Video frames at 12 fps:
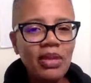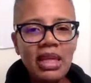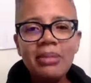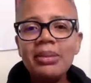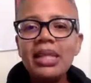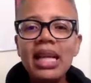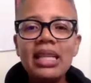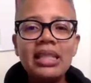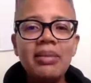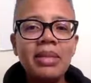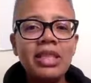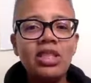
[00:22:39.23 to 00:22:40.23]

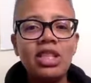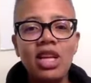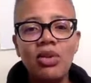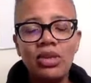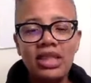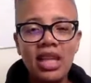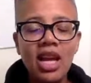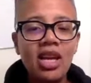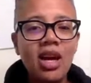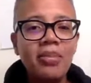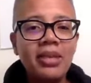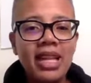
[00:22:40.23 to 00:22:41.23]
Ypsilanti, Michigan. We'll stay a
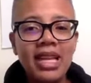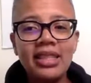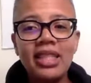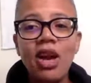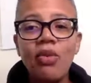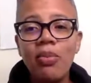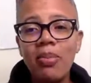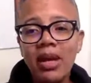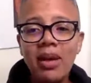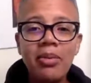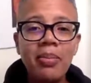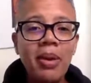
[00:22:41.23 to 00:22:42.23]
couple of days there. We'll pick
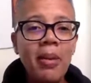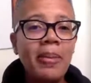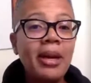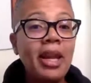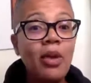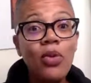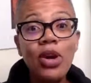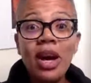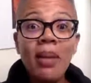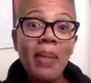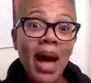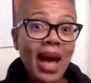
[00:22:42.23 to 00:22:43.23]
up the puppy, and then we'll
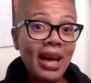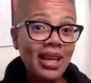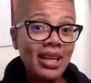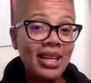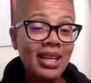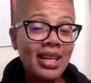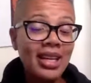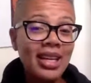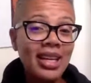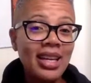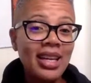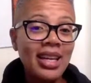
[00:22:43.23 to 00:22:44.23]
come back.
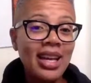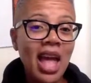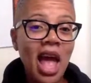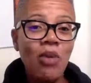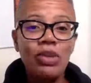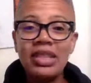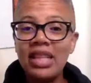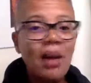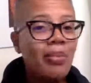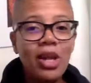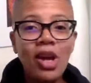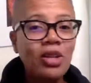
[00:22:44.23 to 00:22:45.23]
And we'll
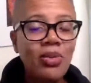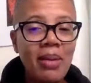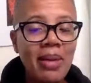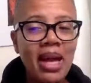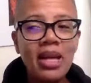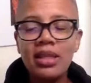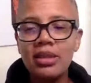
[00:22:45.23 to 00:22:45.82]
stop along the way back.